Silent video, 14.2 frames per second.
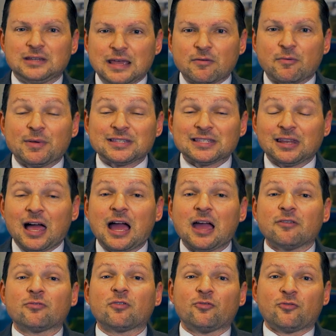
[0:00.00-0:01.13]
gave up his
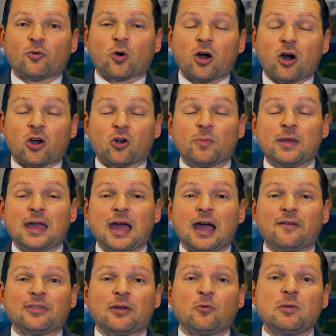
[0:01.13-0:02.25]
life on our
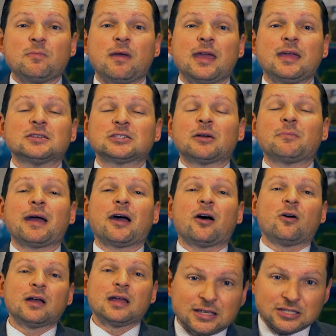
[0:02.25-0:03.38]
behalf, that we may
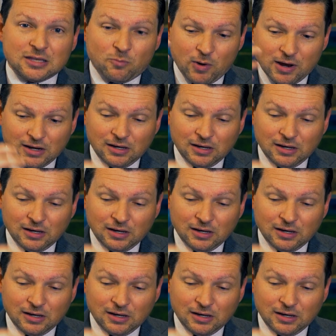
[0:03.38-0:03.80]
somehow, some way